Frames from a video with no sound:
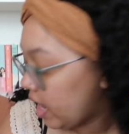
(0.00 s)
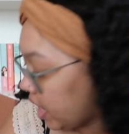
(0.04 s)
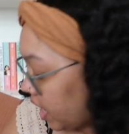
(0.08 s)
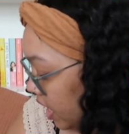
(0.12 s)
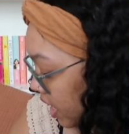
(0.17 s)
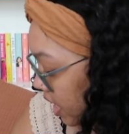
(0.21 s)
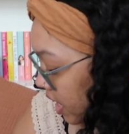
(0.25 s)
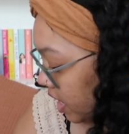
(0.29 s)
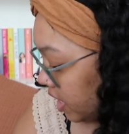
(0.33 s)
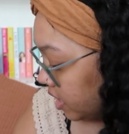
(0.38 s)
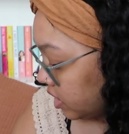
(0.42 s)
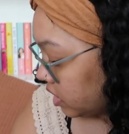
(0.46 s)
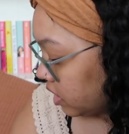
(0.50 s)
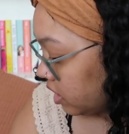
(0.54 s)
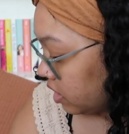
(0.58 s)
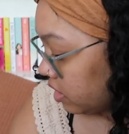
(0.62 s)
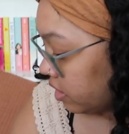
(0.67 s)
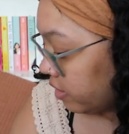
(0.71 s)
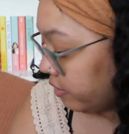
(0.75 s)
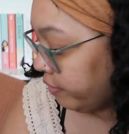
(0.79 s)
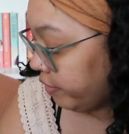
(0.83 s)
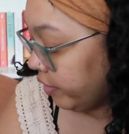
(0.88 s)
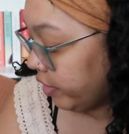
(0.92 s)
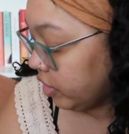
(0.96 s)
And
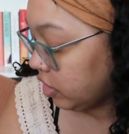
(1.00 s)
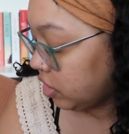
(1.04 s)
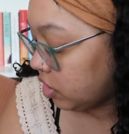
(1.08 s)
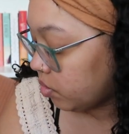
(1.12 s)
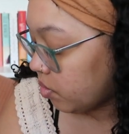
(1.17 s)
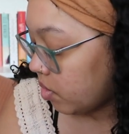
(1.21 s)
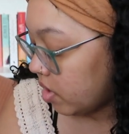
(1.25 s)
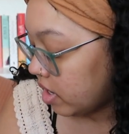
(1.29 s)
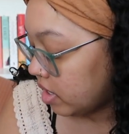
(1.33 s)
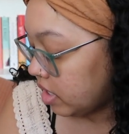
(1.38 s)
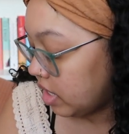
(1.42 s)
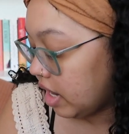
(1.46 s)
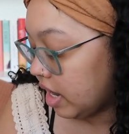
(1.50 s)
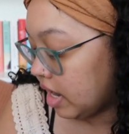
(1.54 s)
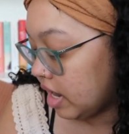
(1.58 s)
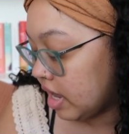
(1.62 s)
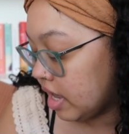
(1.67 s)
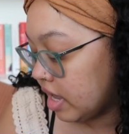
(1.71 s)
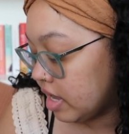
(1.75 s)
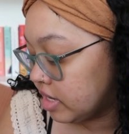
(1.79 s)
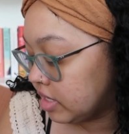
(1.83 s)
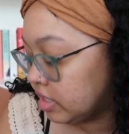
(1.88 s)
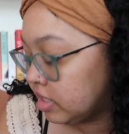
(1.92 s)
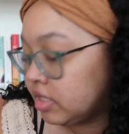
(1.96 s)
the first one
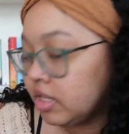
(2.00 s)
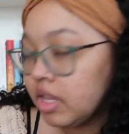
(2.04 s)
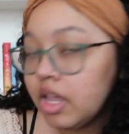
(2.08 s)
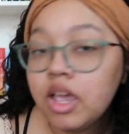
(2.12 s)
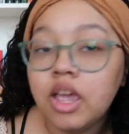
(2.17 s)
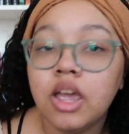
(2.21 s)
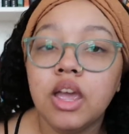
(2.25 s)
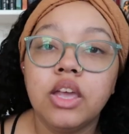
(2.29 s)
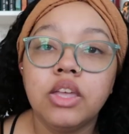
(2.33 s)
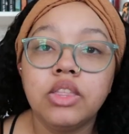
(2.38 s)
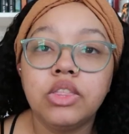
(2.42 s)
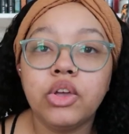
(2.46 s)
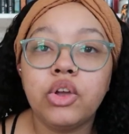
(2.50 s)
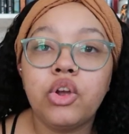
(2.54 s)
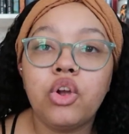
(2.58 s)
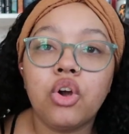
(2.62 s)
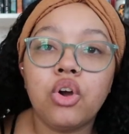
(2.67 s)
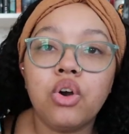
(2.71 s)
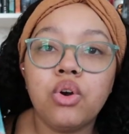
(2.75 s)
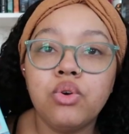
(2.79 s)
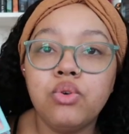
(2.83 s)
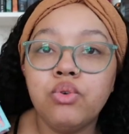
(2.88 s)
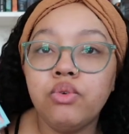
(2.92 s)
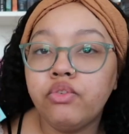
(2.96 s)
is The
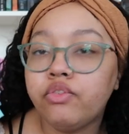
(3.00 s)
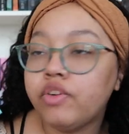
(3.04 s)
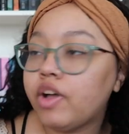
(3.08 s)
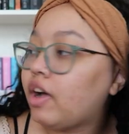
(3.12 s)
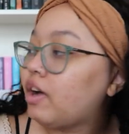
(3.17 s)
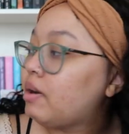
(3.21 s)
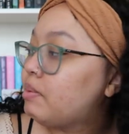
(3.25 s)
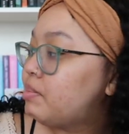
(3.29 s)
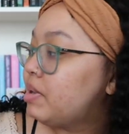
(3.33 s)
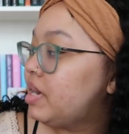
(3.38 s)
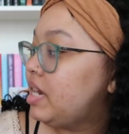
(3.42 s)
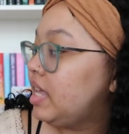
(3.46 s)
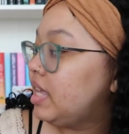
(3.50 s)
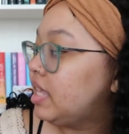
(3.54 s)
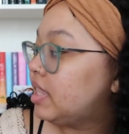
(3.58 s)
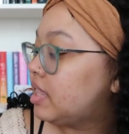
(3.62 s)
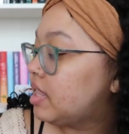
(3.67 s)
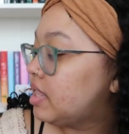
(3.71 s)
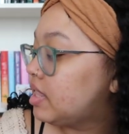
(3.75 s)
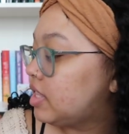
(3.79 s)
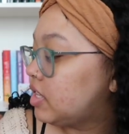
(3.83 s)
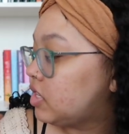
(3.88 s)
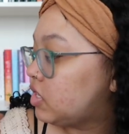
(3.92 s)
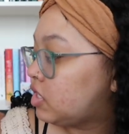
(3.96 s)
Girl Who Fell
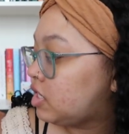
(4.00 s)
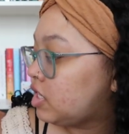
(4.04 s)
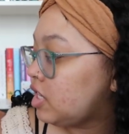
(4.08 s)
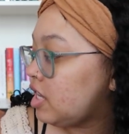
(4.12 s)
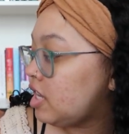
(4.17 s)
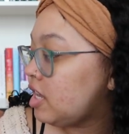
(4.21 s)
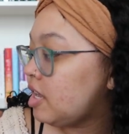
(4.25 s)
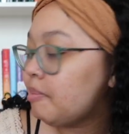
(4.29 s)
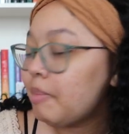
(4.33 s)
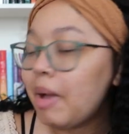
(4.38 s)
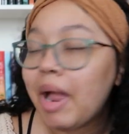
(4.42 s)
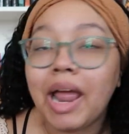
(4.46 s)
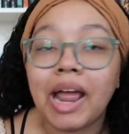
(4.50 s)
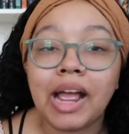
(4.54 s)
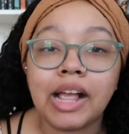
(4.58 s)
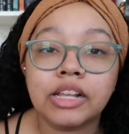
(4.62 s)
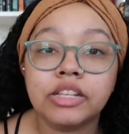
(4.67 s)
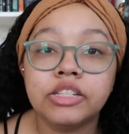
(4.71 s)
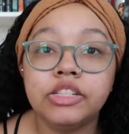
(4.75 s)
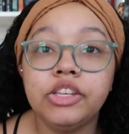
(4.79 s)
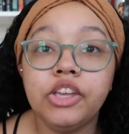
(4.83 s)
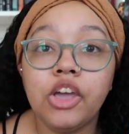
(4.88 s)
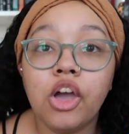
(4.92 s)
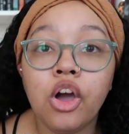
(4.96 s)
Beneath the Sea by
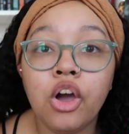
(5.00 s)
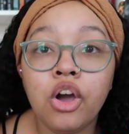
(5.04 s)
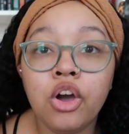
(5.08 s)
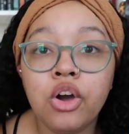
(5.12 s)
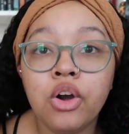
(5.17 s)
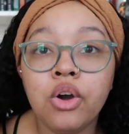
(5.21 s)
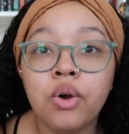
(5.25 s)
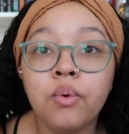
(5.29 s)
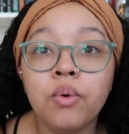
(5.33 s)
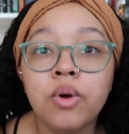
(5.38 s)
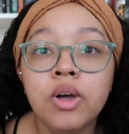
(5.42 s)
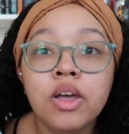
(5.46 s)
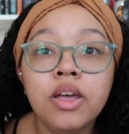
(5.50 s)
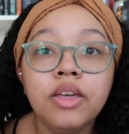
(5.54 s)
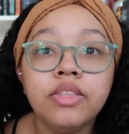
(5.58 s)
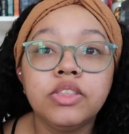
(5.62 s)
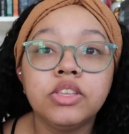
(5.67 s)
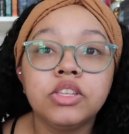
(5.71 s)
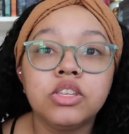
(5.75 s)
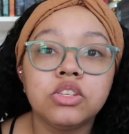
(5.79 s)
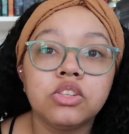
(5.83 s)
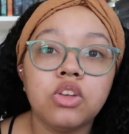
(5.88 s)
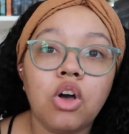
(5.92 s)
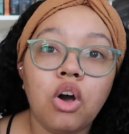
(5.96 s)
Axie O.
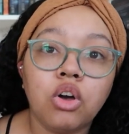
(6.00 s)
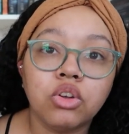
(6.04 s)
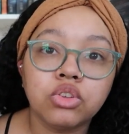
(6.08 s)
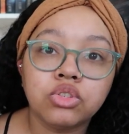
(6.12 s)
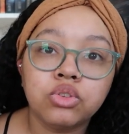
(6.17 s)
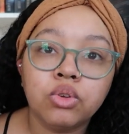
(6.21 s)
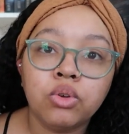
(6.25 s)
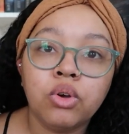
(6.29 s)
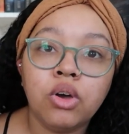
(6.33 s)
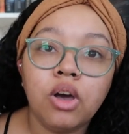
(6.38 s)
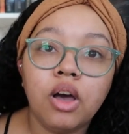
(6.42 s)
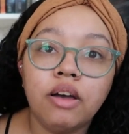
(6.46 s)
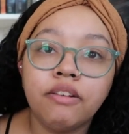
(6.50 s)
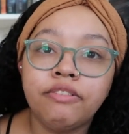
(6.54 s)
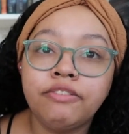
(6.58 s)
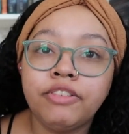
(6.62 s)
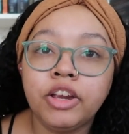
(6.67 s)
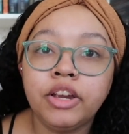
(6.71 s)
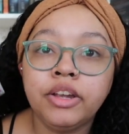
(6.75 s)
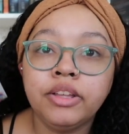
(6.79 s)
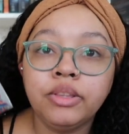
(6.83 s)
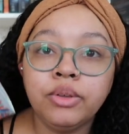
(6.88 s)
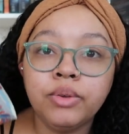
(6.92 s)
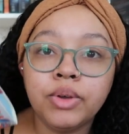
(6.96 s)
This is also a
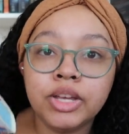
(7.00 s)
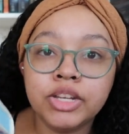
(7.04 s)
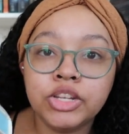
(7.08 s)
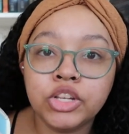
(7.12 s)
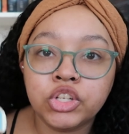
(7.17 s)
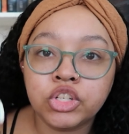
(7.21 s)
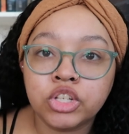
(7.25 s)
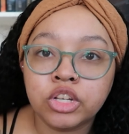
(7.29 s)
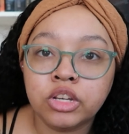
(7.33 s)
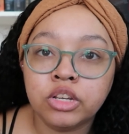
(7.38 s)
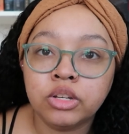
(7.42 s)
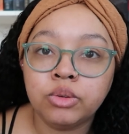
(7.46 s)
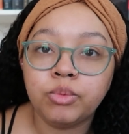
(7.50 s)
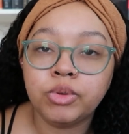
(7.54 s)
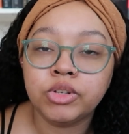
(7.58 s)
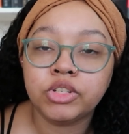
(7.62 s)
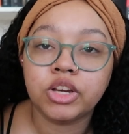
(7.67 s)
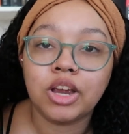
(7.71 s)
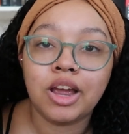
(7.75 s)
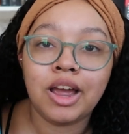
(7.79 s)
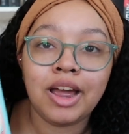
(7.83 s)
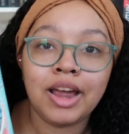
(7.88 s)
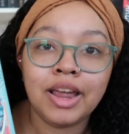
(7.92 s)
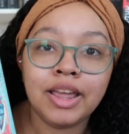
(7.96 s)
Fairy Loot edition,
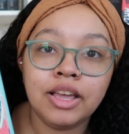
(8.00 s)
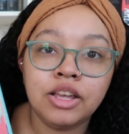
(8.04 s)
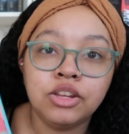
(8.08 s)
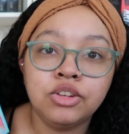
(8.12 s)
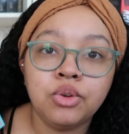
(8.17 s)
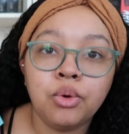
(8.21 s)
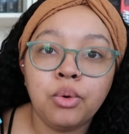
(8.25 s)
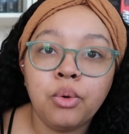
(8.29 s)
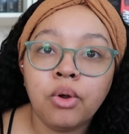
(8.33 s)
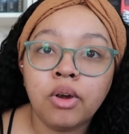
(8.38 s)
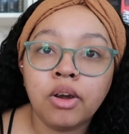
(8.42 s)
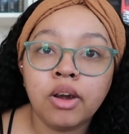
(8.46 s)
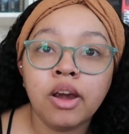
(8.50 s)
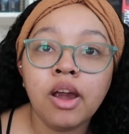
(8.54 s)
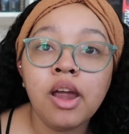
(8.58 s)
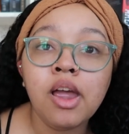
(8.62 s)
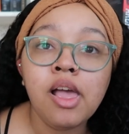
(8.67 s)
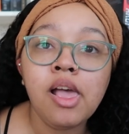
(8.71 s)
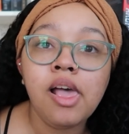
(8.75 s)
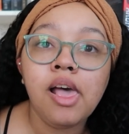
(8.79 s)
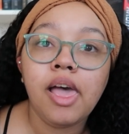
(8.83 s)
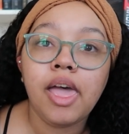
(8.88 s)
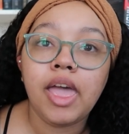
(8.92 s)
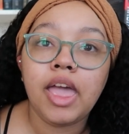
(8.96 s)
which I adore.
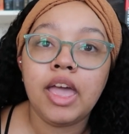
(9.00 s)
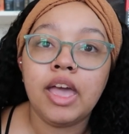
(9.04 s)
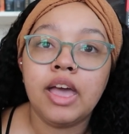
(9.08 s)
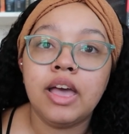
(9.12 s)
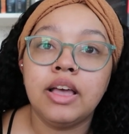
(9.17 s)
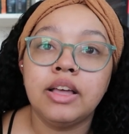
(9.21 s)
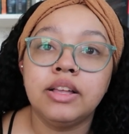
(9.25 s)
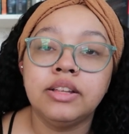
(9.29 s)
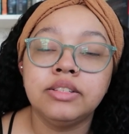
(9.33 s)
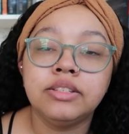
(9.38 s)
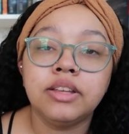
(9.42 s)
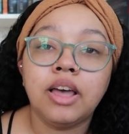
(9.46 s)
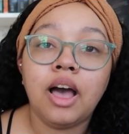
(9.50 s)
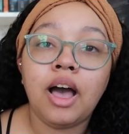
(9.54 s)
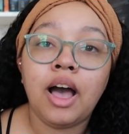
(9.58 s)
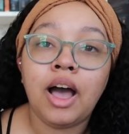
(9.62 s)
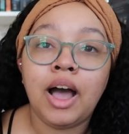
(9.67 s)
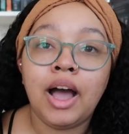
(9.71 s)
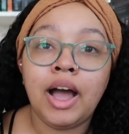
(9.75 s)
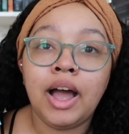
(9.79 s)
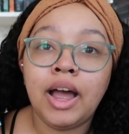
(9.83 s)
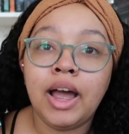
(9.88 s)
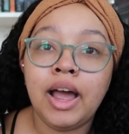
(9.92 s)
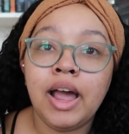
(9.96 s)
And
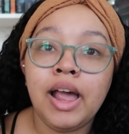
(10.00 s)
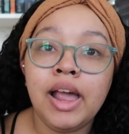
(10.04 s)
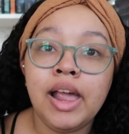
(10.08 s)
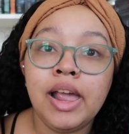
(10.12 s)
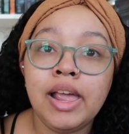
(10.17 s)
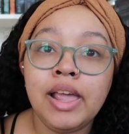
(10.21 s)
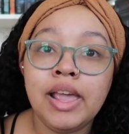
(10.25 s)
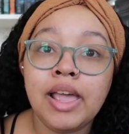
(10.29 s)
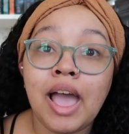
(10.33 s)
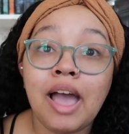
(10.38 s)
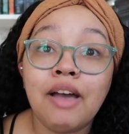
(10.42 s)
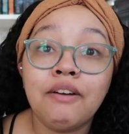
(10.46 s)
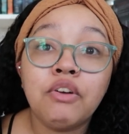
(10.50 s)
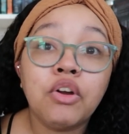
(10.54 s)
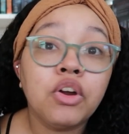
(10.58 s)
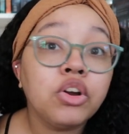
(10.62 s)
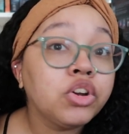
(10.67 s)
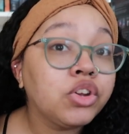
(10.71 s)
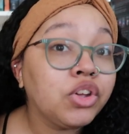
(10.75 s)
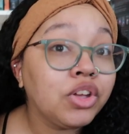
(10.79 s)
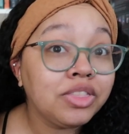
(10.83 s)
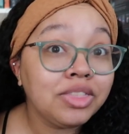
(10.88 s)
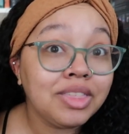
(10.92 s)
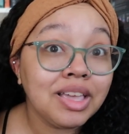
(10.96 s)
I have
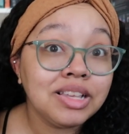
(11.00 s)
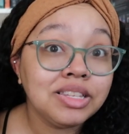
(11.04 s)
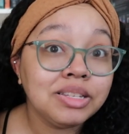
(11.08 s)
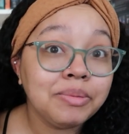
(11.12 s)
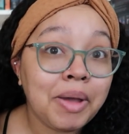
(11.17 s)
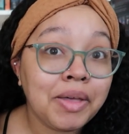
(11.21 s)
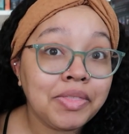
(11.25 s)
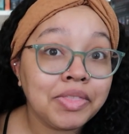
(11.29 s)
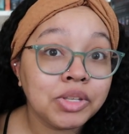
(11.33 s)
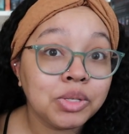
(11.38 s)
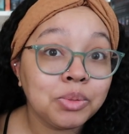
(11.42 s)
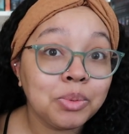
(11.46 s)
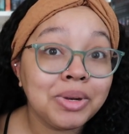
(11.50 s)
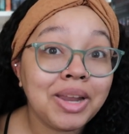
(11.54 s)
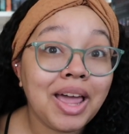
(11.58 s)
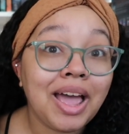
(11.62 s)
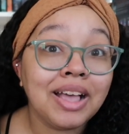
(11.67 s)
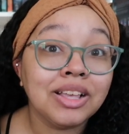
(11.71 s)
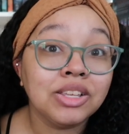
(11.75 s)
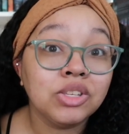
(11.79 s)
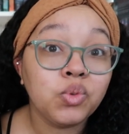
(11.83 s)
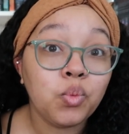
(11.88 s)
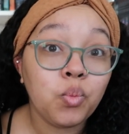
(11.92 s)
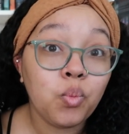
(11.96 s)
heard good things about this one
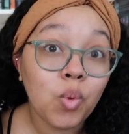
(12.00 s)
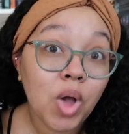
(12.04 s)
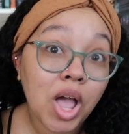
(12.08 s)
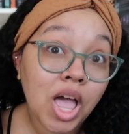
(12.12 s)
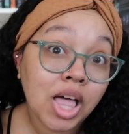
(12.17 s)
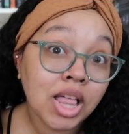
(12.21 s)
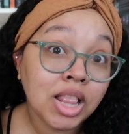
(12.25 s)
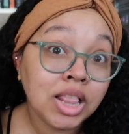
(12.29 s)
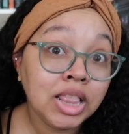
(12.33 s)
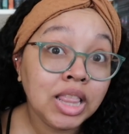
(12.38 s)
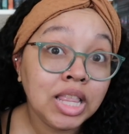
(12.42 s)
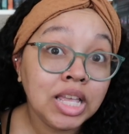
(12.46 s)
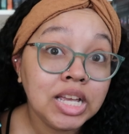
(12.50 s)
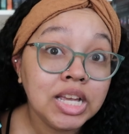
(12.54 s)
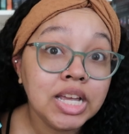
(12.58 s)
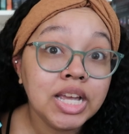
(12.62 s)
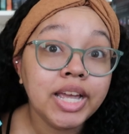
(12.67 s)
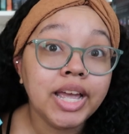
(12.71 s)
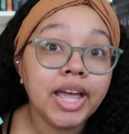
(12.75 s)
as well.